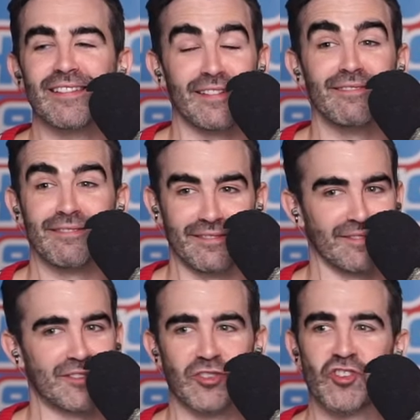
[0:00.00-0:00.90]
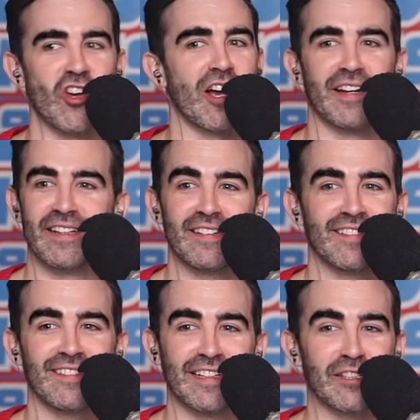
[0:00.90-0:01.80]
Just chugging it
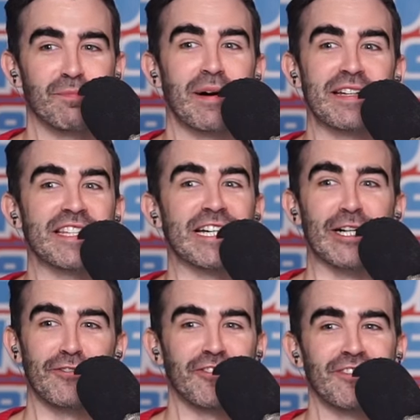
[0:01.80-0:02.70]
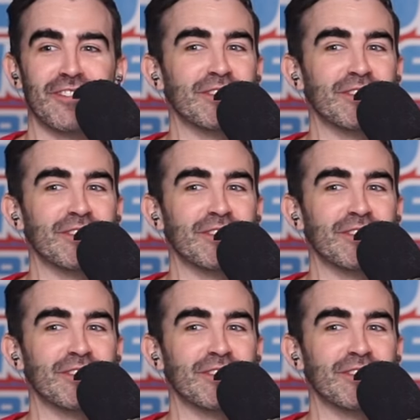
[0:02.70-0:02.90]
like he's Buddy the Elf.